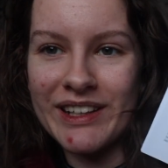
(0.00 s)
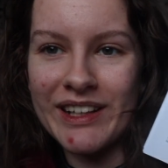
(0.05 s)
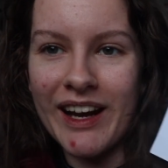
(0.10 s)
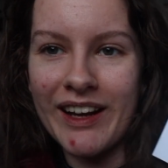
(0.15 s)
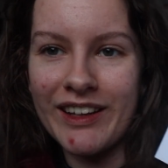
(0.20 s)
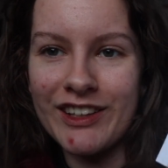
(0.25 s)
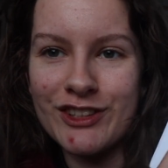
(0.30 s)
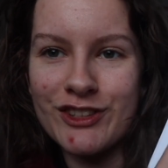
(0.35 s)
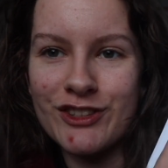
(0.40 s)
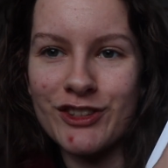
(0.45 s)

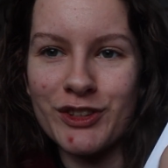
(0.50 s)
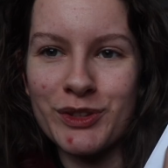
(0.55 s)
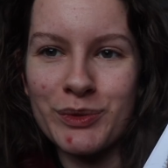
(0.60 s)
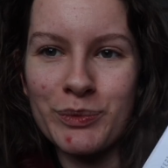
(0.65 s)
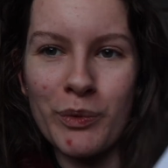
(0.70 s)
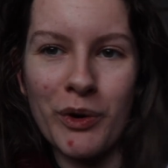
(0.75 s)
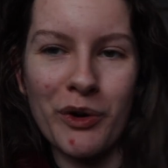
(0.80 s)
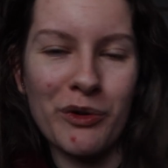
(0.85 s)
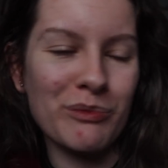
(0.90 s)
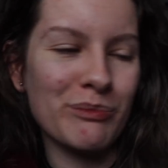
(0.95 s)
and it's just
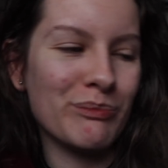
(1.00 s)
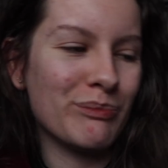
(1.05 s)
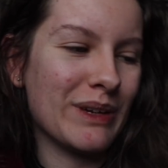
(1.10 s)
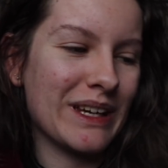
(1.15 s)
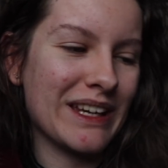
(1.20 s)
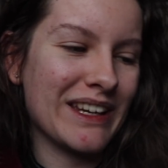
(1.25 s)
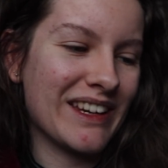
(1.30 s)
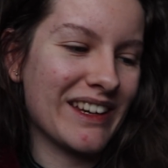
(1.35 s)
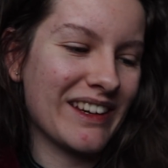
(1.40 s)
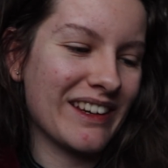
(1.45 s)
one
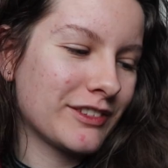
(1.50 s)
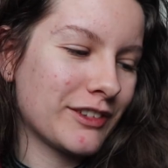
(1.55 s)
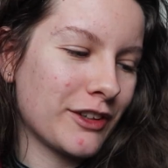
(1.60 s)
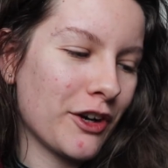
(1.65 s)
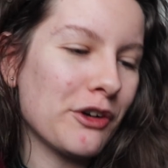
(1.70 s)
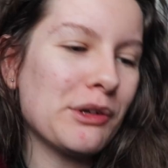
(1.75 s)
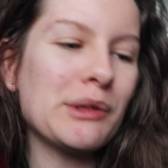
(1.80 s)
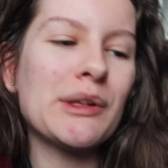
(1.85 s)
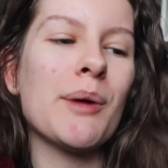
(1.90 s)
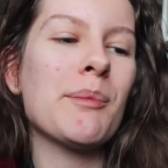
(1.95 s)
big
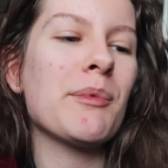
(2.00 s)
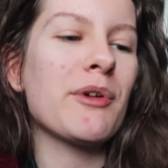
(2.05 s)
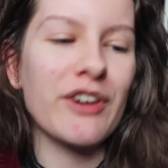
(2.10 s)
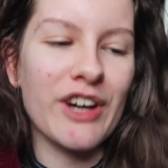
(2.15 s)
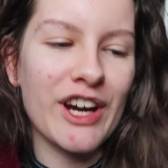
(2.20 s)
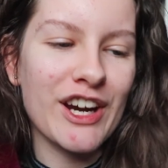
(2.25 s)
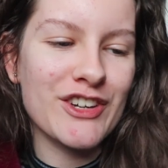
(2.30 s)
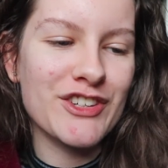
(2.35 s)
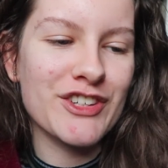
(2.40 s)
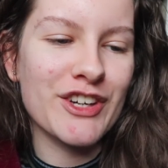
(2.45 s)

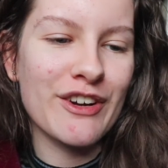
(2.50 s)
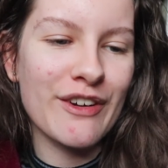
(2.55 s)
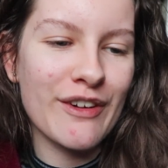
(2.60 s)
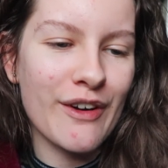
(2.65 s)
conglomeration